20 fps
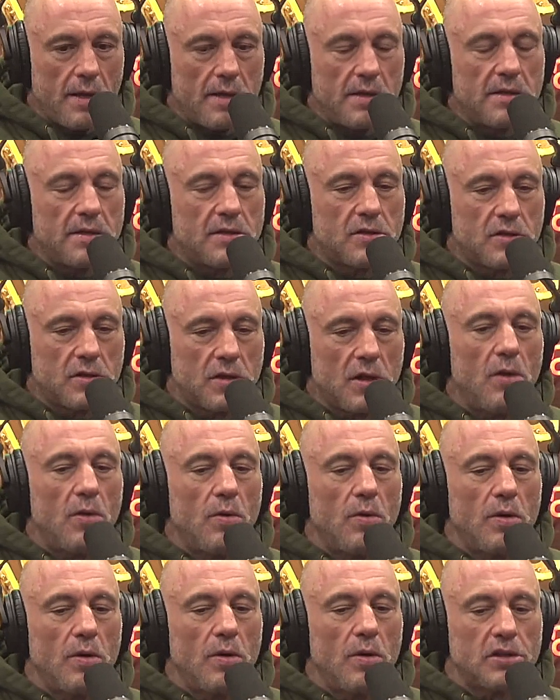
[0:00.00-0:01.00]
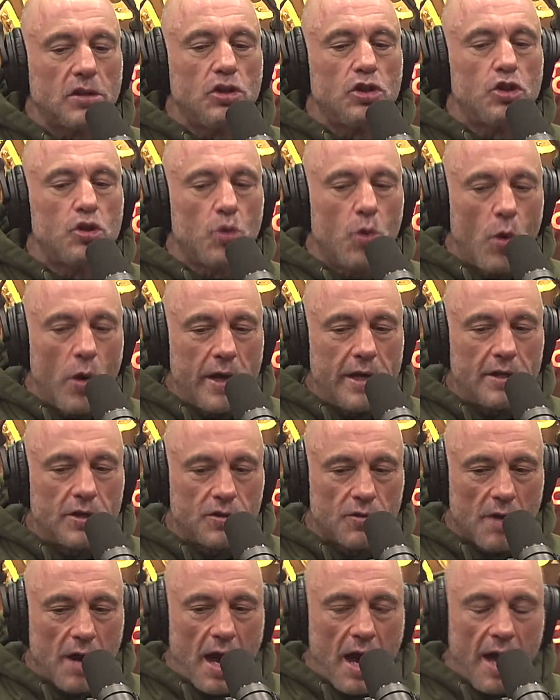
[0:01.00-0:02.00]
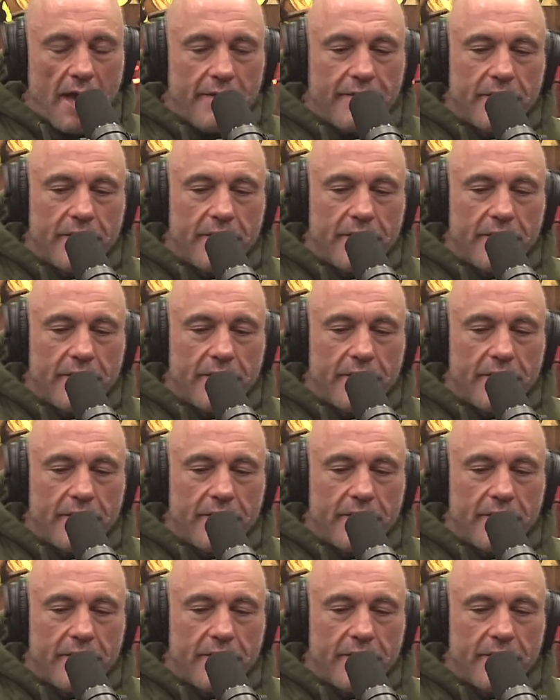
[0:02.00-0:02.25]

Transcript: It's a joy to drive.